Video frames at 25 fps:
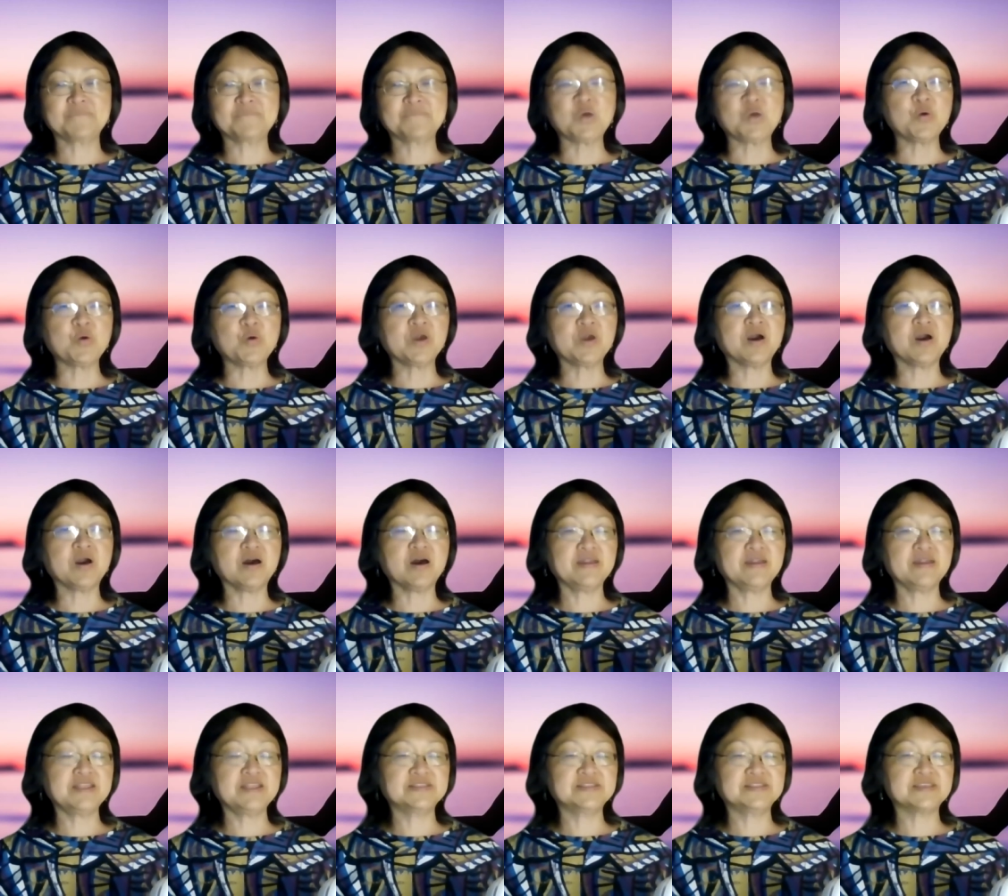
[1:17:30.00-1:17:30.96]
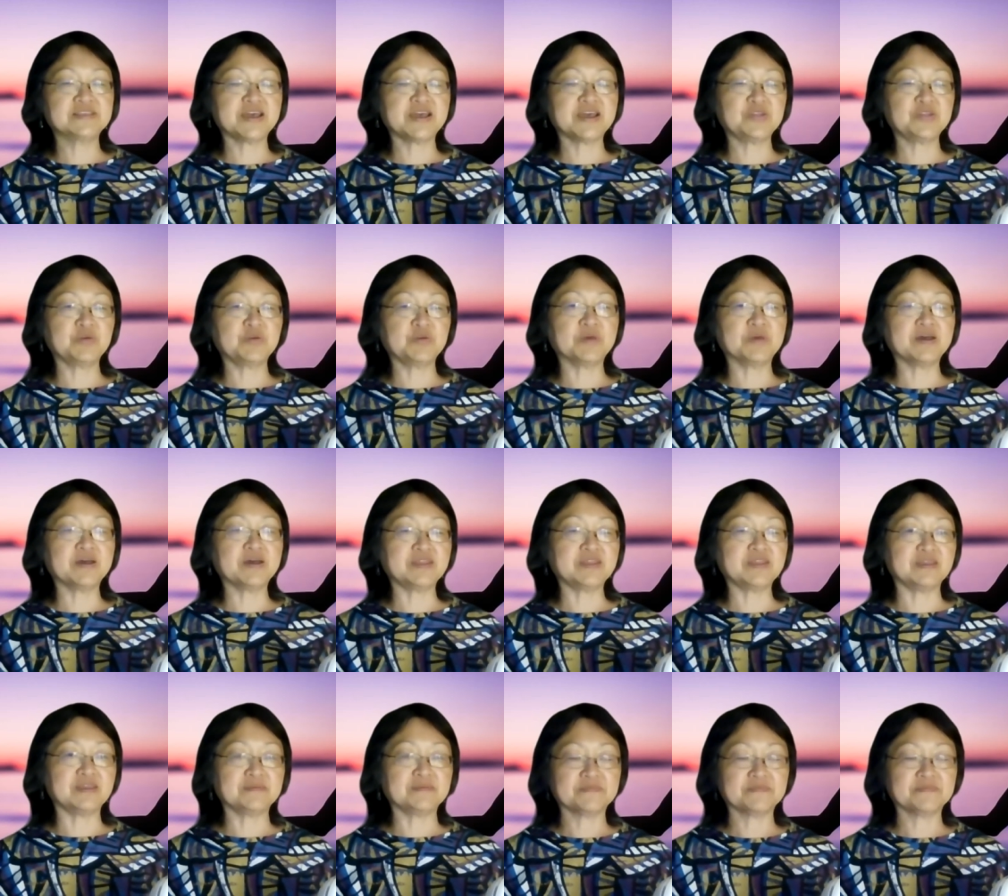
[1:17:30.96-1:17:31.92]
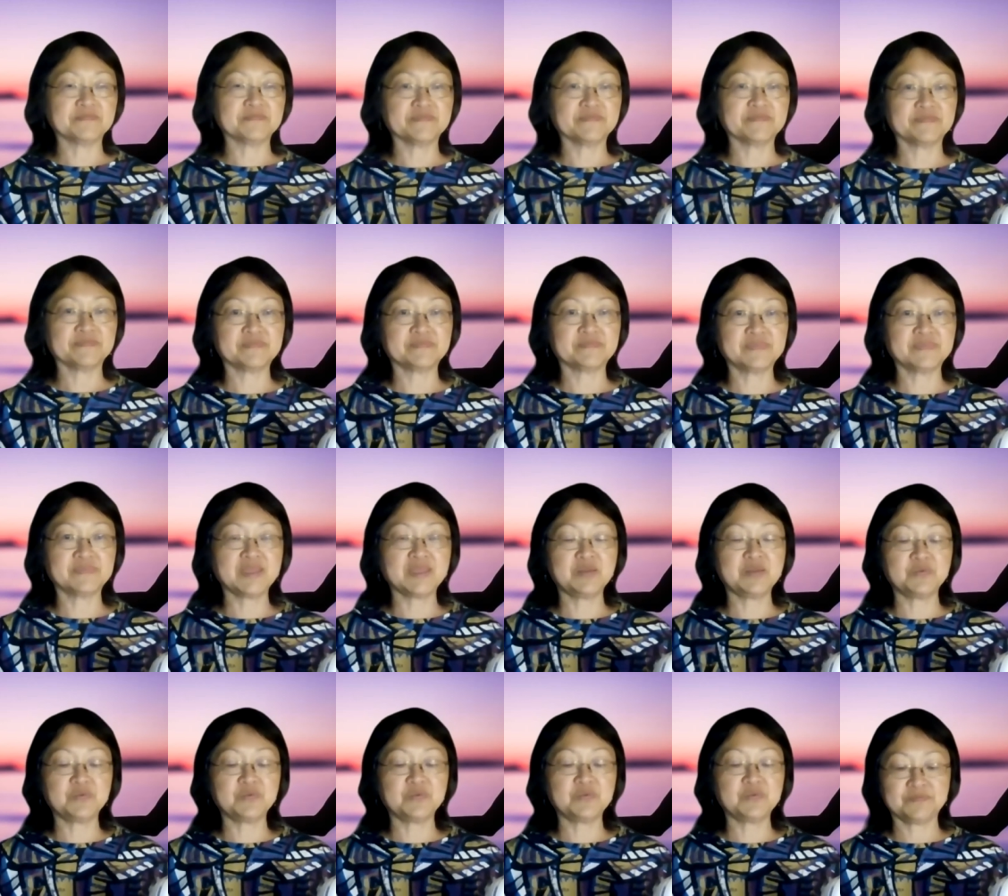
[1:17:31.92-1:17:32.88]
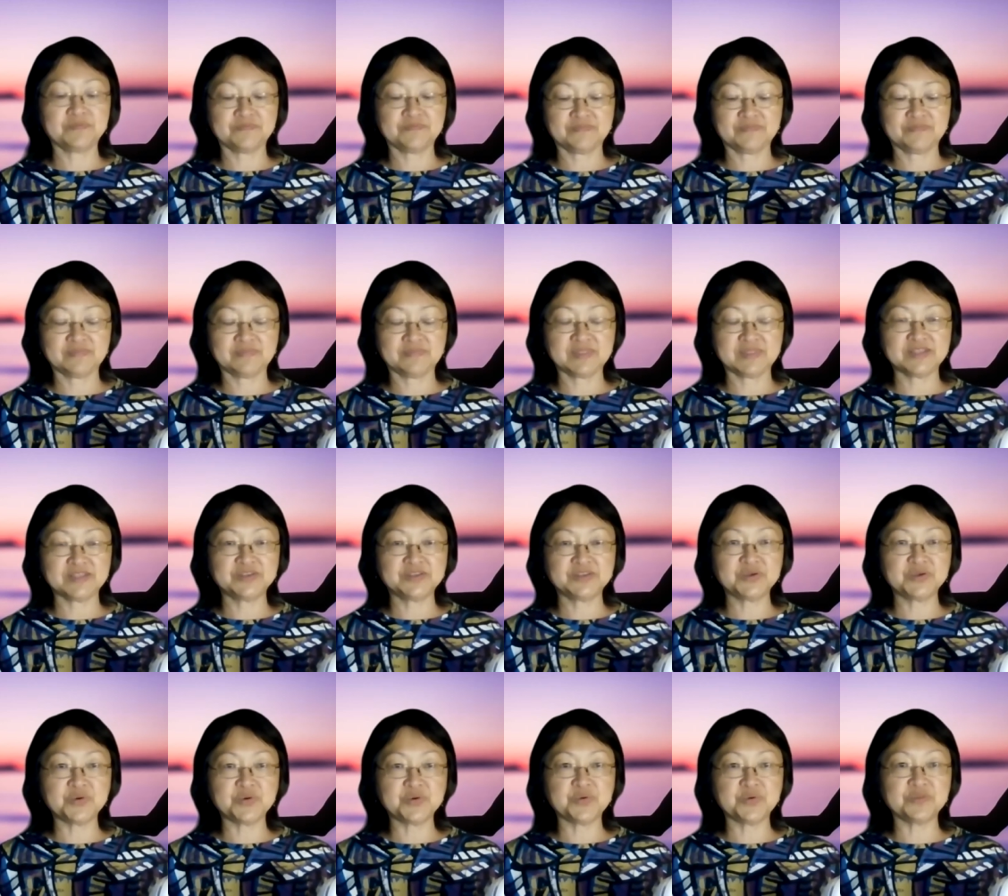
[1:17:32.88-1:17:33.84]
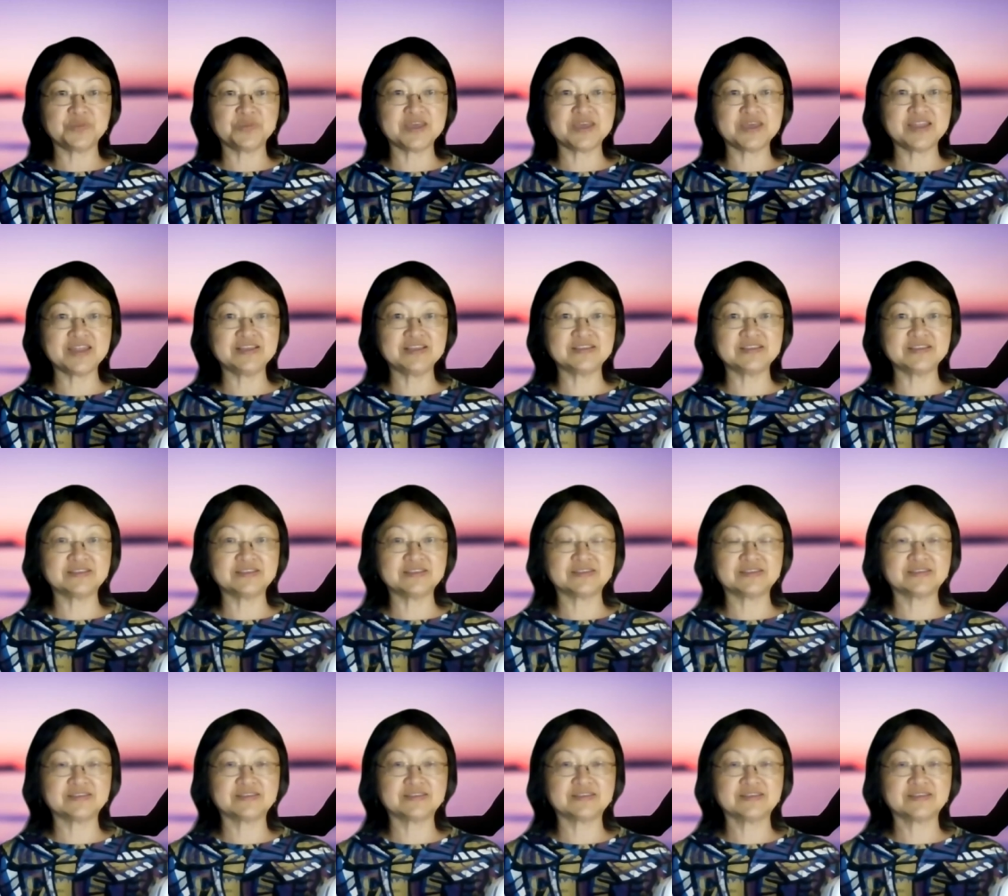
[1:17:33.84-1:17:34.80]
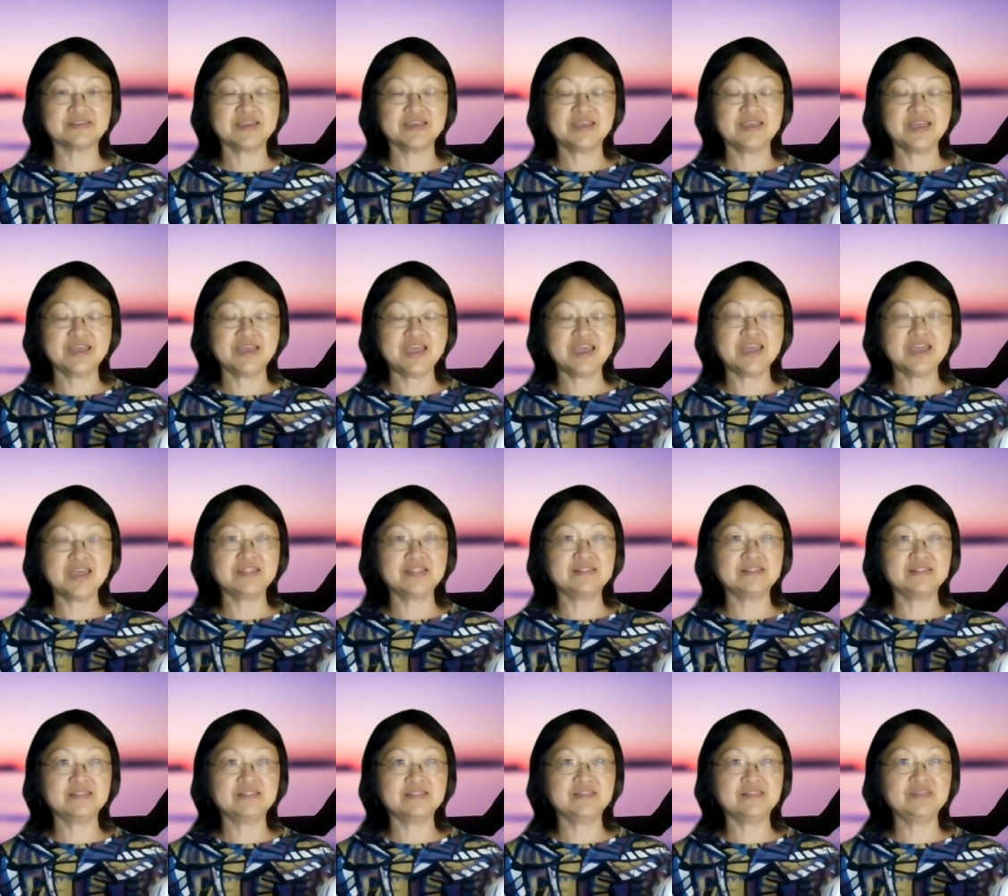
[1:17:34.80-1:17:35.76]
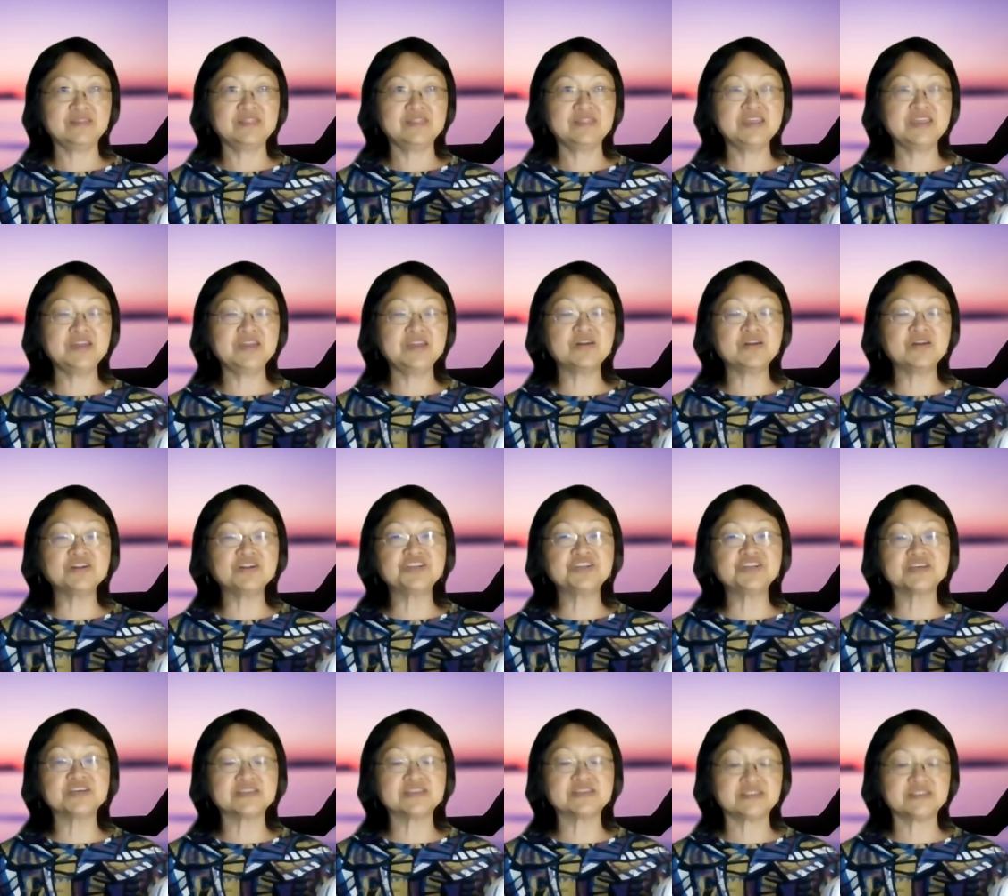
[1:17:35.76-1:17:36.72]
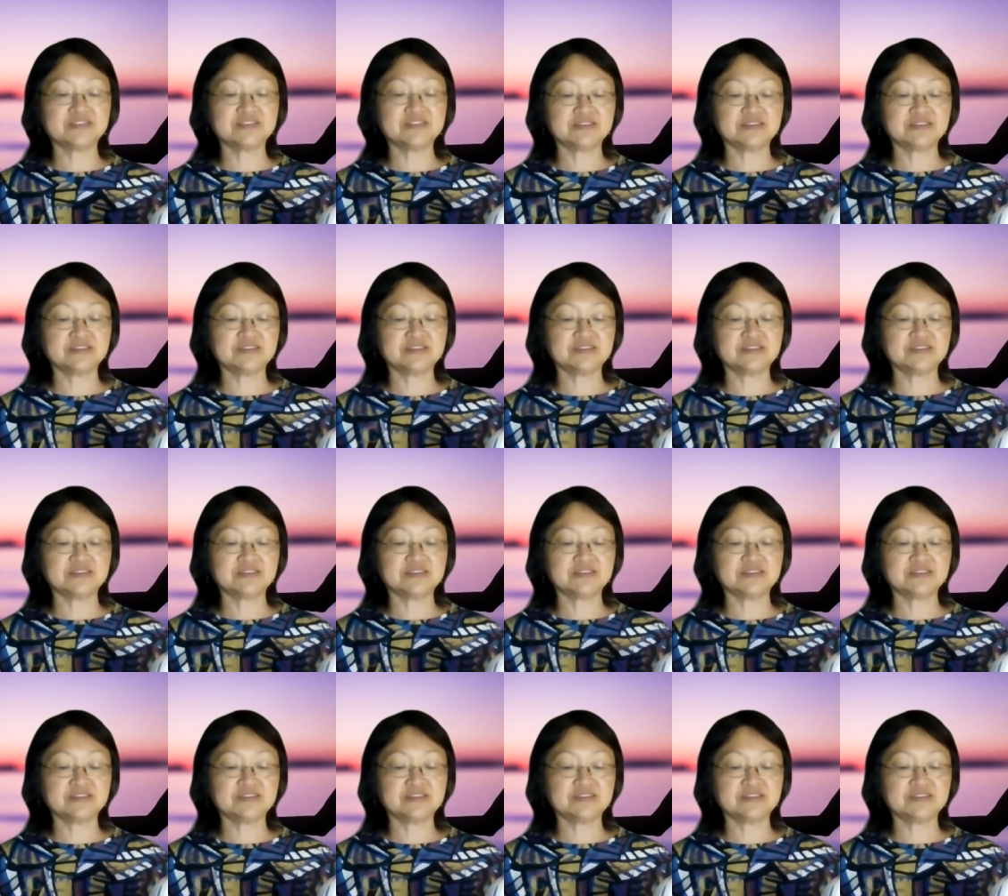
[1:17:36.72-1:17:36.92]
going on inside your body. And so that is, and they're not just,